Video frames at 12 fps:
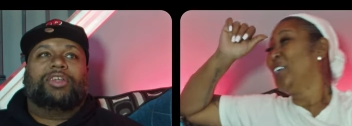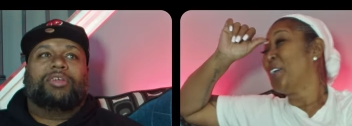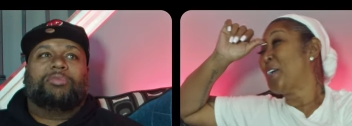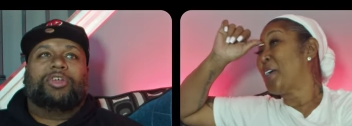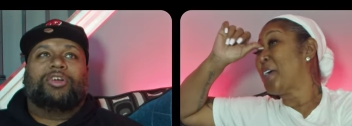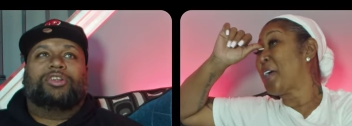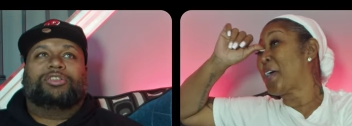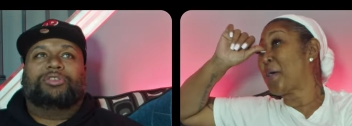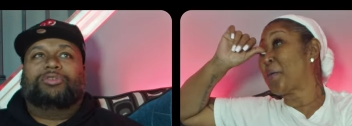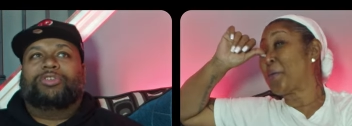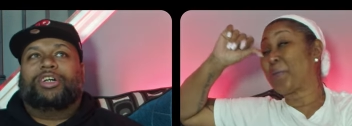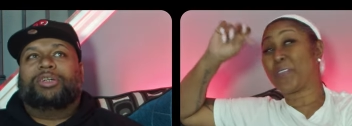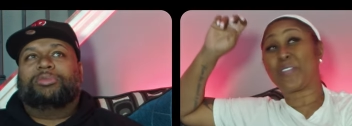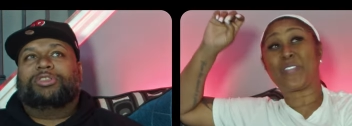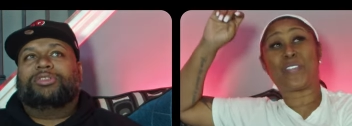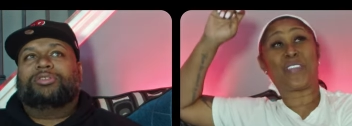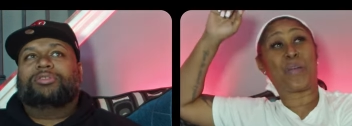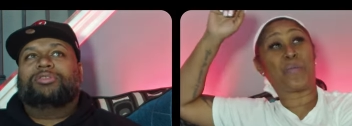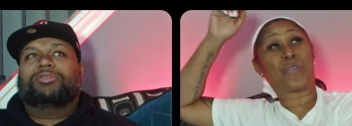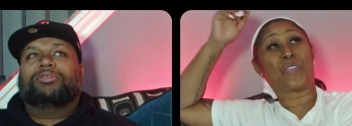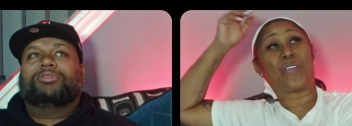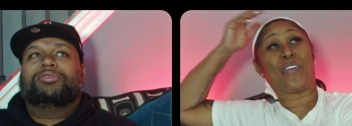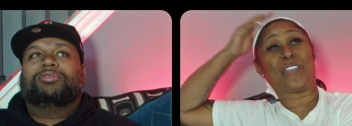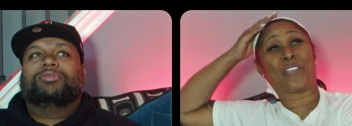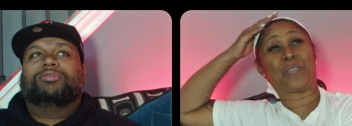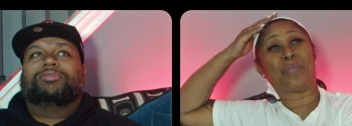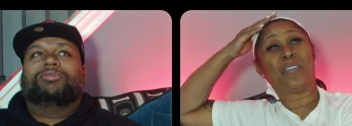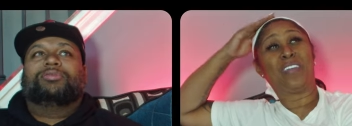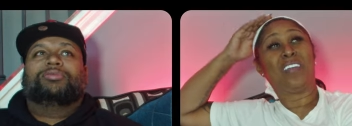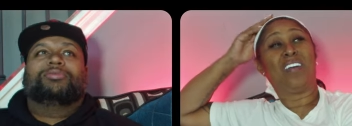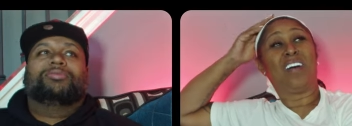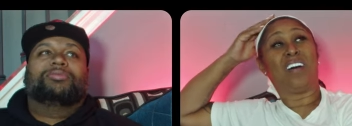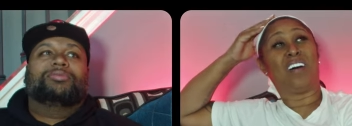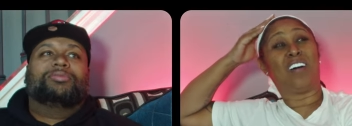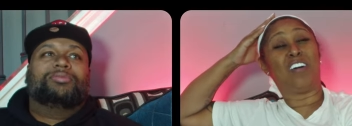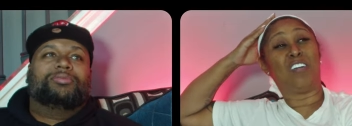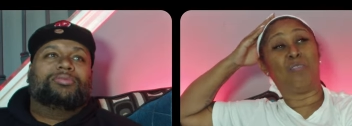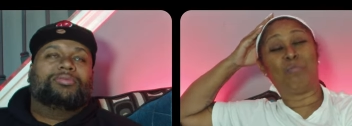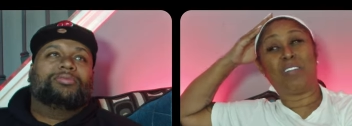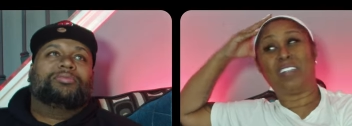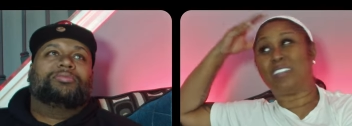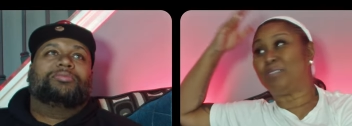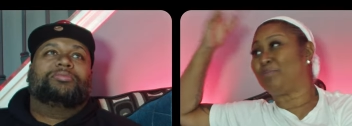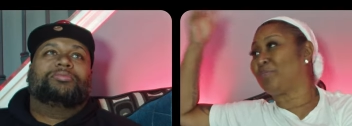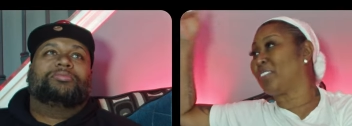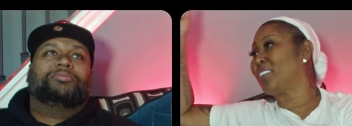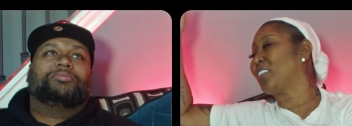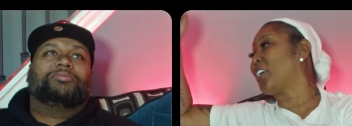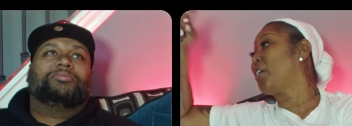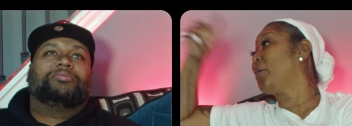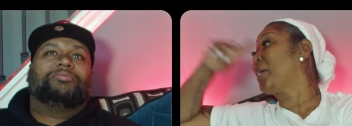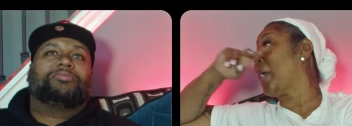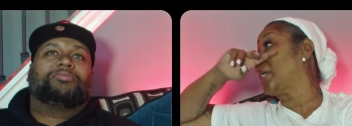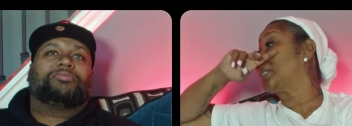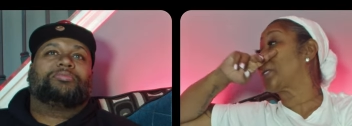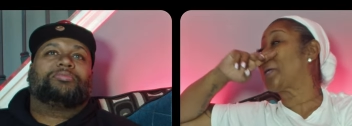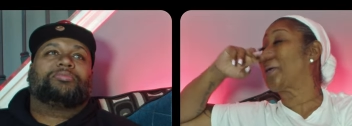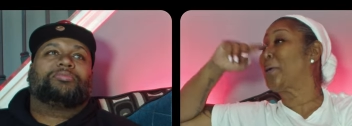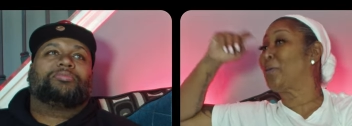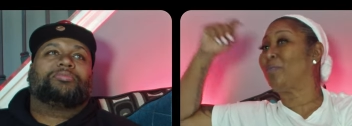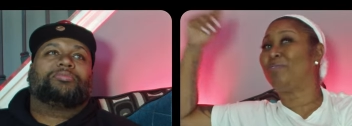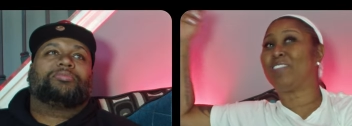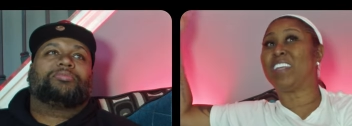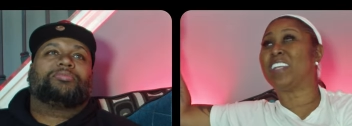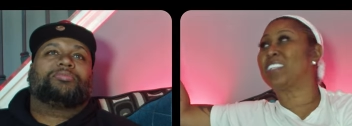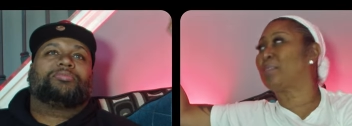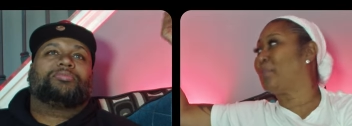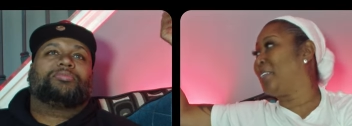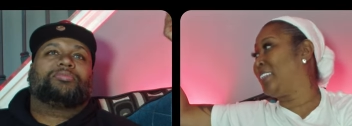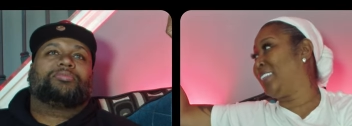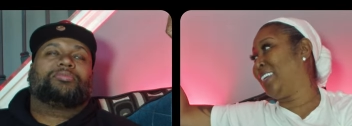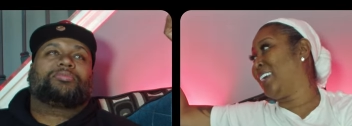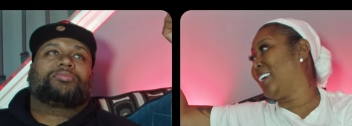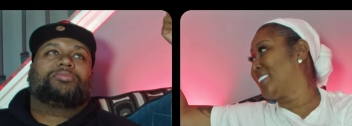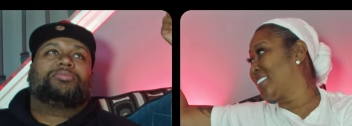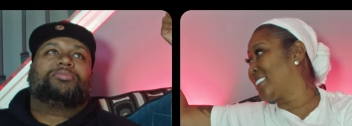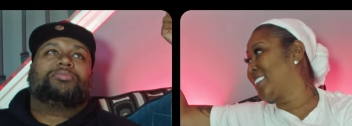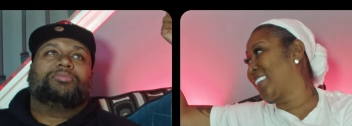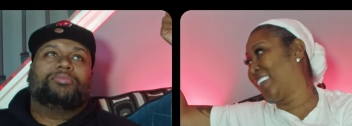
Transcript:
Speaker 1: give me cartoon that was, vibes.
Speaker 2: That was awesome. Um, okay, so it's BTS.